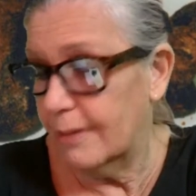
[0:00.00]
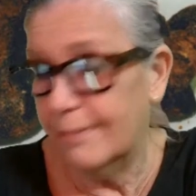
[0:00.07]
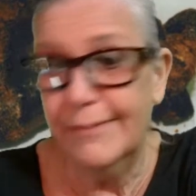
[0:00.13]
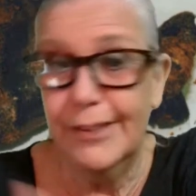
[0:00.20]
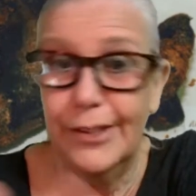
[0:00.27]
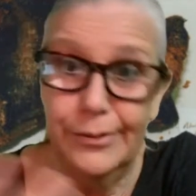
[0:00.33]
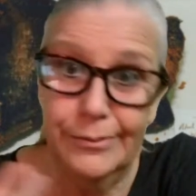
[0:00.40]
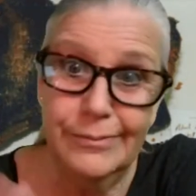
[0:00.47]

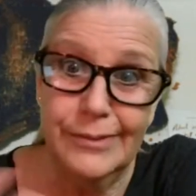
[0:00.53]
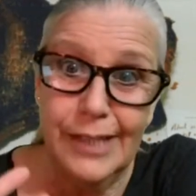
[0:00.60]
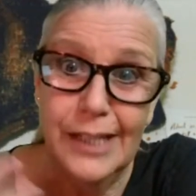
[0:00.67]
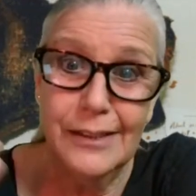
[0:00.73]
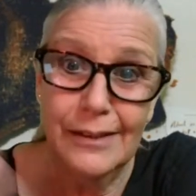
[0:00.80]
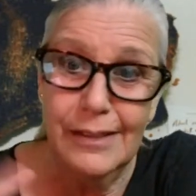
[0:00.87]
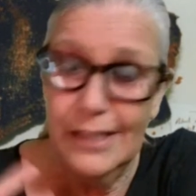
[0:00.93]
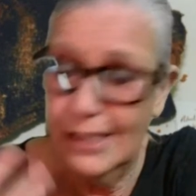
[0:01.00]
you know,
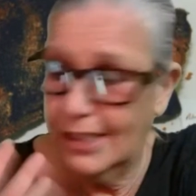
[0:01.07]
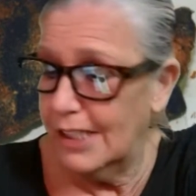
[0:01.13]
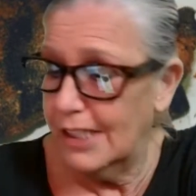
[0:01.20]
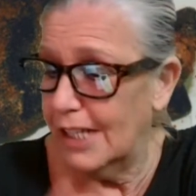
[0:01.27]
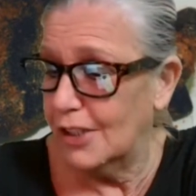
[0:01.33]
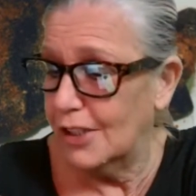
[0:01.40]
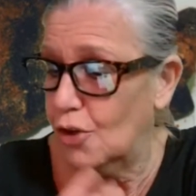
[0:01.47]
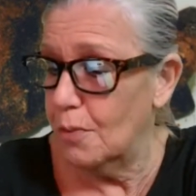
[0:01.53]
can, he
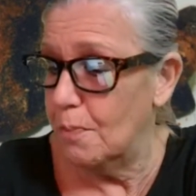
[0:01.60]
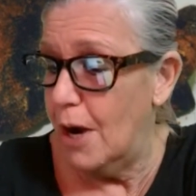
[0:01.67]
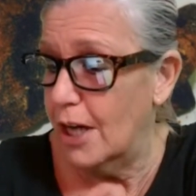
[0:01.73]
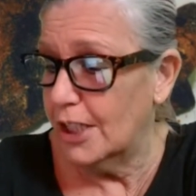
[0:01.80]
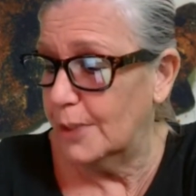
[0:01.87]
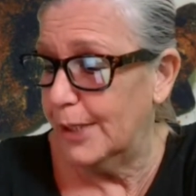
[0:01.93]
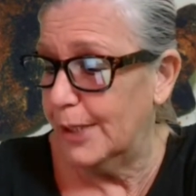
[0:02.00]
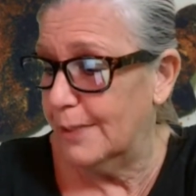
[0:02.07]
says, couldn't
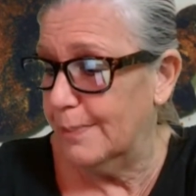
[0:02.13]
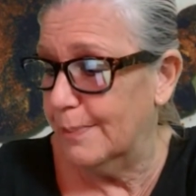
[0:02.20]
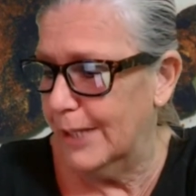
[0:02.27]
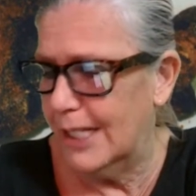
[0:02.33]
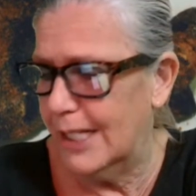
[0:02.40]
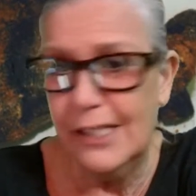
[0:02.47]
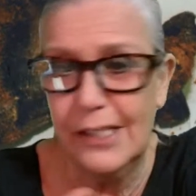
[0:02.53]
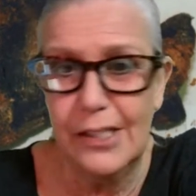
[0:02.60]
possibly
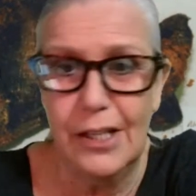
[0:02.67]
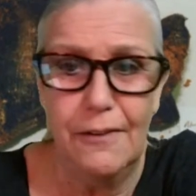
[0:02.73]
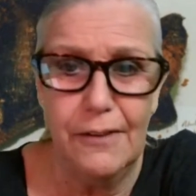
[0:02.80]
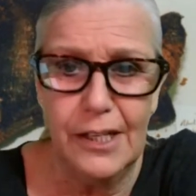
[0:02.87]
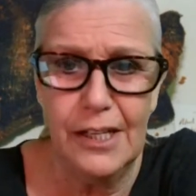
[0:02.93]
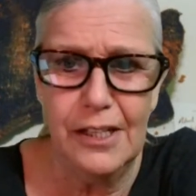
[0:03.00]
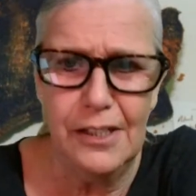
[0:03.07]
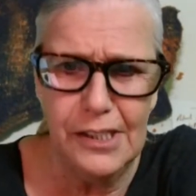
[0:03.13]
commit his, lo-
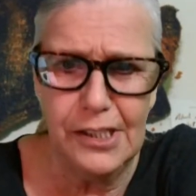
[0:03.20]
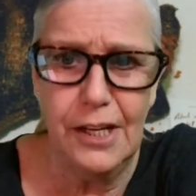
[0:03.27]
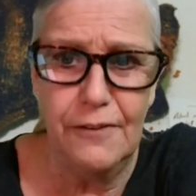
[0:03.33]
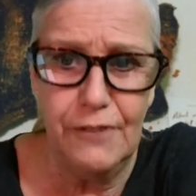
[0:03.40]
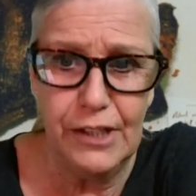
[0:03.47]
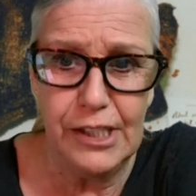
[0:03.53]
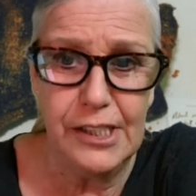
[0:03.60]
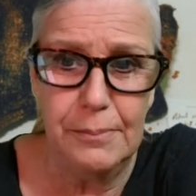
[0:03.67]
kill his
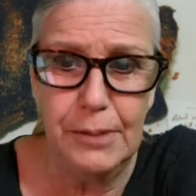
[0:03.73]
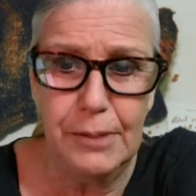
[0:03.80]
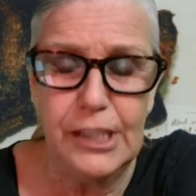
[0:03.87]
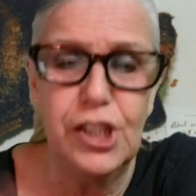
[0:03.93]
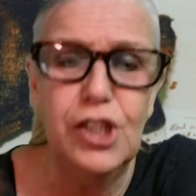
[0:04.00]
loving siblings.